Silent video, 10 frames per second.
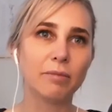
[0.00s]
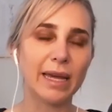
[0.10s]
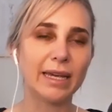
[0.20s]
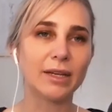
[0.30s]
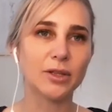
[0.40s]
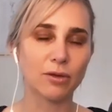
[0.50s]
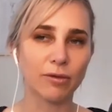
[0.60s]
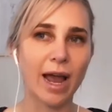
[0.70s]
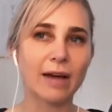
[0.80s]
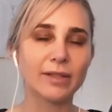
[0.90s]
being
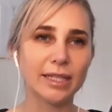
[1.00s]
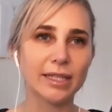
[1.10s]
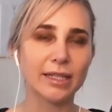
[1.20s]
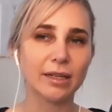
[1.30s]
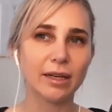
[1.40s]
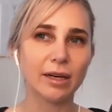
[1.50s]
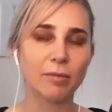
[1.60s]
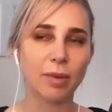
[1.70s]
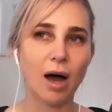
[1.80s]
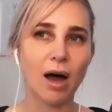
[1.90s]
surrounded
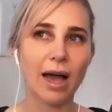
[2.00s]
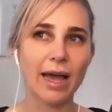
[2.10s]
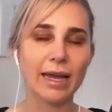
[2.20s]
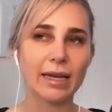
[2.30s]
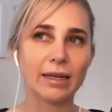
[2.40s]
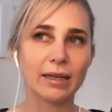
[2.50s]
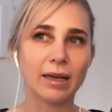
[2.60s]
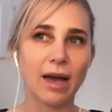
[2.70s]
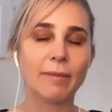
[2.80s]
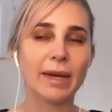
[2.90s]
by,
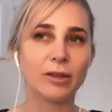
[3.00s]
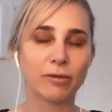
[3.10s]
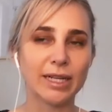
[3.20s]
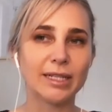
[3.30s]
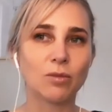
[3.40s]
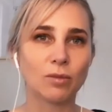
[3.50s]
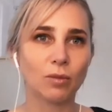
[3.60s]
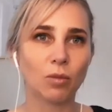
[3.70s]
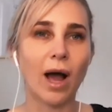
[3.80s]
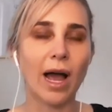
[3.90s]
I mean,
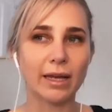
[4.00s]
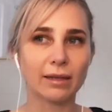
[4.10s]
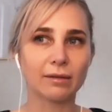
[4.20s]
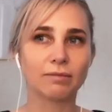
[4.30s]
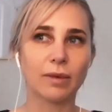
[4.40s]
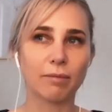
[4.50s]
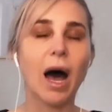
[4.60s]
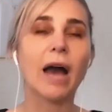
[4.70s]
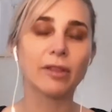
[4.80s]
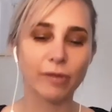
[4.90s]

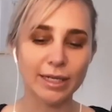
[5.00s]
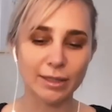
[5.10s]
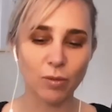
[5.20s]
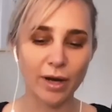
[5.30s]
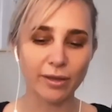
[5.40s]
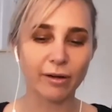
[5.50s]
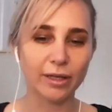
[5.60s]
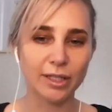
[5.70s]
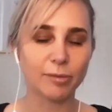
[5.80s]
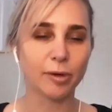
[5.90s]
part of the reason why you're there
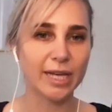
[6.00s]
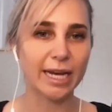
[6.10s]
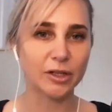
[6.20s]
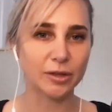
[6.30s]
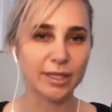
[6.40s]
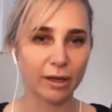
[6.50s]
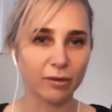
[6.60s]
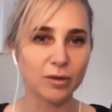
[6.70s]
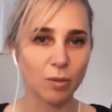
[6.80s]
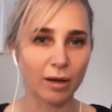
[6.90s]
is to protect
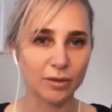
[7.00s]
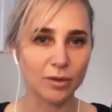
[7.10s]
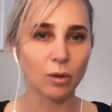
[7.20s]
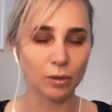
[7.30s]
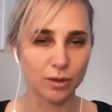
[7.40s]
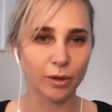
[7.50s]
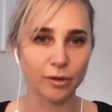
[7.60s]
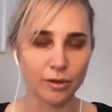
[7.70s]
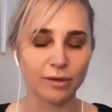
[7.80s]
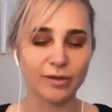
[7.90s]
yourselves whilst
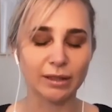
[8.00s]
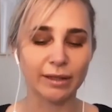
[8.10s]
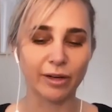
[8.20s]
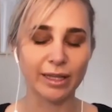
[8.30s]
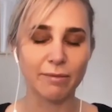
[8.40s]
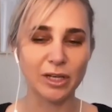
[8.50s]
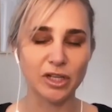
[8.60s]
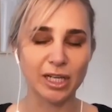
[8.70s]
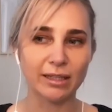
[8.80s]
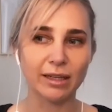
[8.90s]
also sort of delivering the
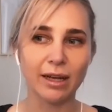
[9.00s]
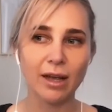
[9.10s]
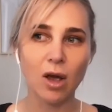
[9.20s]
mission.